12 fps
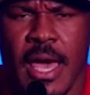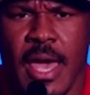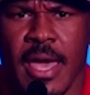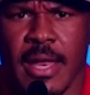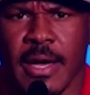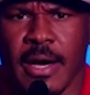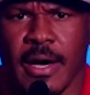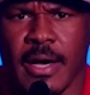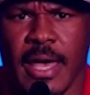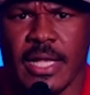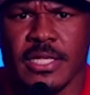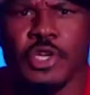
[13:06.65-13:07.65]
and uh,
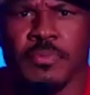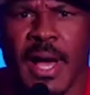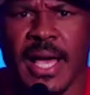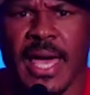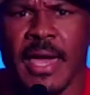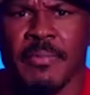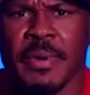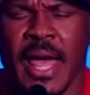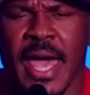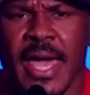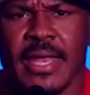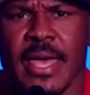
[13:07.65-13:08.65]
execute my game
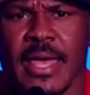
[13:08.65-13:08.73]
plan.